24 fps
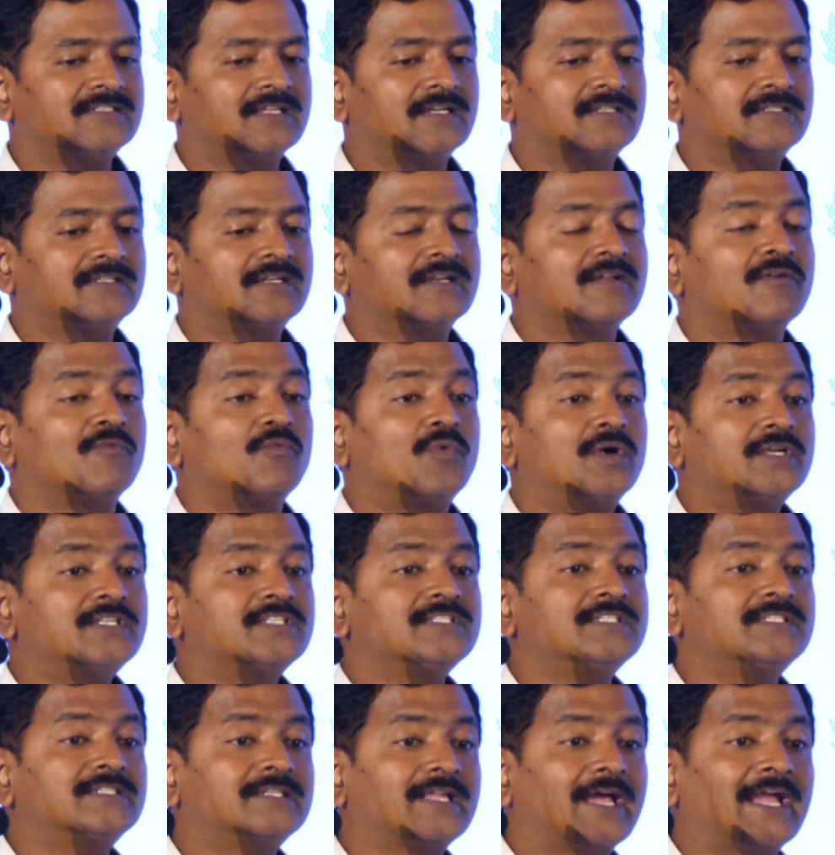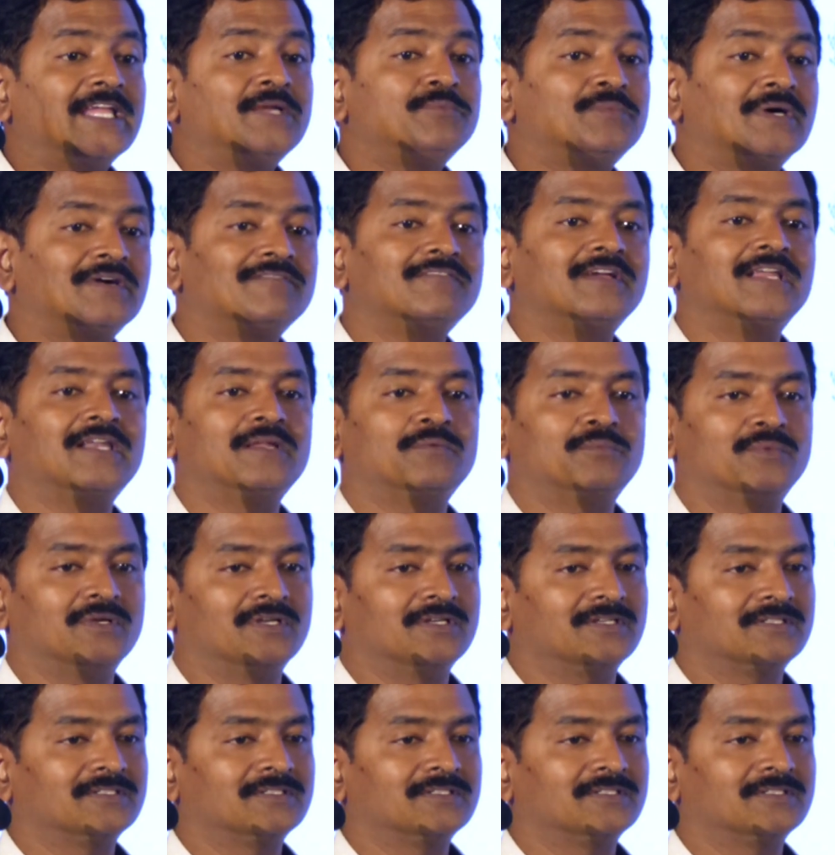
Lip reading: and what is the time available.